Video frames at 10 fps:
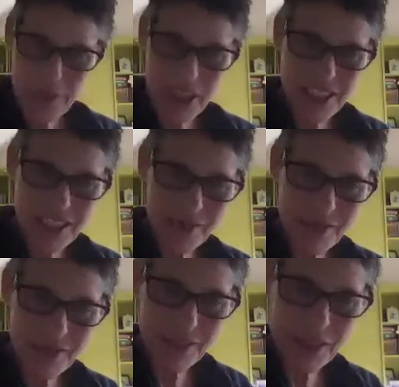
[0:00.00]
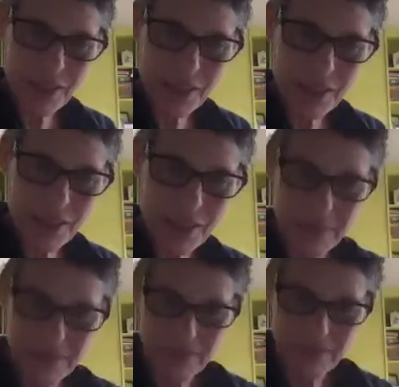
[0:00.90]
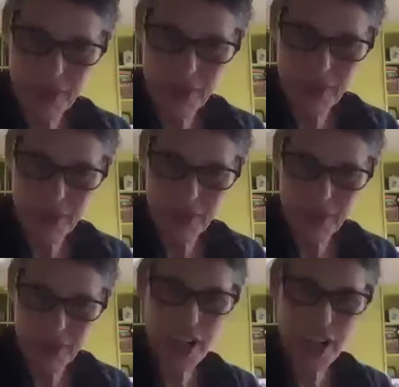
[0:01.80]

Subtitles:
It's lovely to be here, Shane. Appreciate the chat.